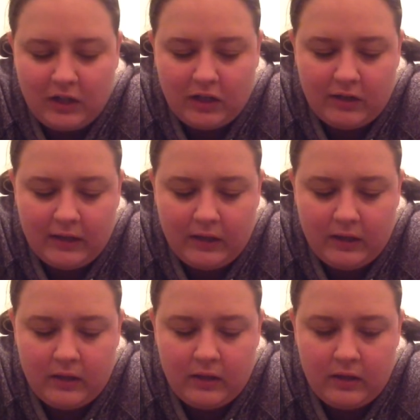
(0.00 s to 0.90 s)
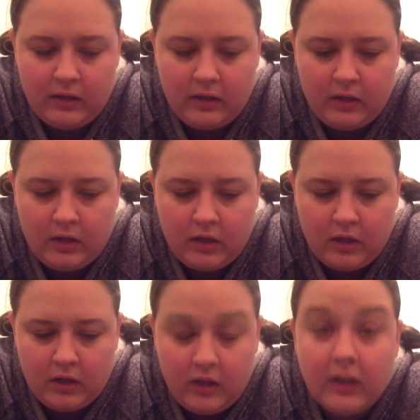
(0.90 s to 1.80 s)
Alright,
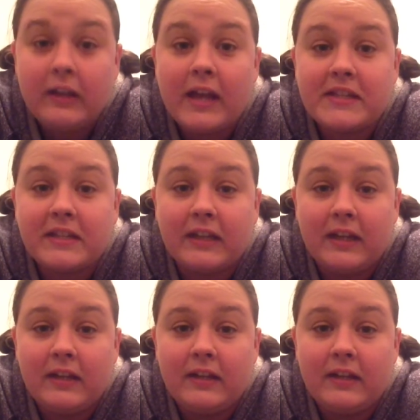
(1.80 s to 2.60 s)
Natalie